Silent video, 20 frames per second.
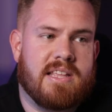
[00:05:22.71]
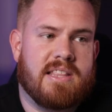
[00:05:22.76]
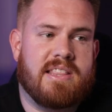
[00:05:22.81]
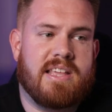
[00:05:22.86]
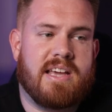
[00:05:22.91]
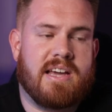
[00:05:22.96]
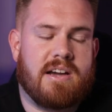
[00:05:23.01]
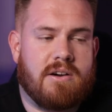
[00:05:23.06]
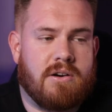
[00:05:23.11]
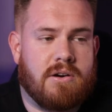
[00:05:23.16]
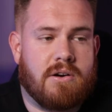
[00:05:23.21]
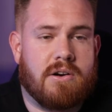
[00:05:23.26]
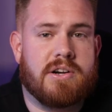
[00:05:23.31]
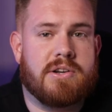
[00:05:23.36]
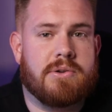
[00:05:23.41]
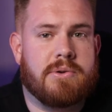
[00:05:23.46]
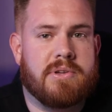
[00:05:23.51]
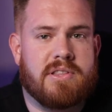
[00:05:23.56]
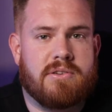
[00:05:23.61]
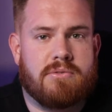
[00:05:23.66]
that are
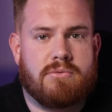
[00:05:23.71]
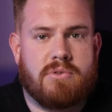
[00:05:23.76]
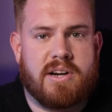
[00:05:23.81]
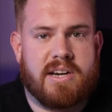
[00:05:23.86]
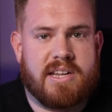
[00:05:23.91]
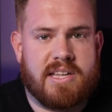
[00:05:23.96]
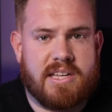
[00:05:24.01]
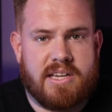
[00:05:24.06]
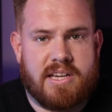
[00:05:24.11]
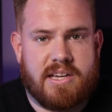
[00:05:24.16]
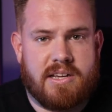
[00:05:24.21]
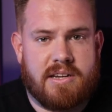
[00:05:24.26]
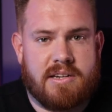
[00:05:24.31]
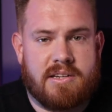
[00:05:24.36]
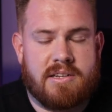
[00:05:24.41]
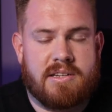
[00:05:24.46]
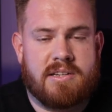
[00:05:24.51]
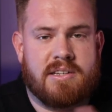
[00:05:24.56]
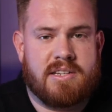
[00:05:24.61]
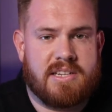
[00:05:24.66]
doing the run and
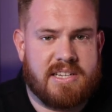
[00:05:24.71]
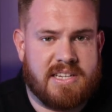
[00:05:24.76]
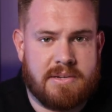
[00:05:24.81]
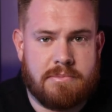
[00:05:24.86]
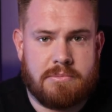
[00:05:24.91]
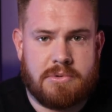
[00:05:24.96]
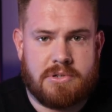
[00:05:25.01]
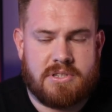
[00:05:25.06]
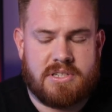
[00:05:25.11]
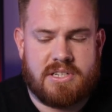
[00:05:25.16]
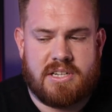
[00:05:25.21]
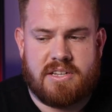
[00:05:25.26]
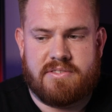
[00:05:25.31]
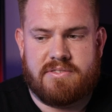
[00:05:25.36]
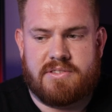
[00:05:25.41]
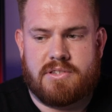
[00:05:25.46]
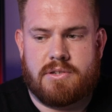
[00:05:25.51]
gun gimbal stuff.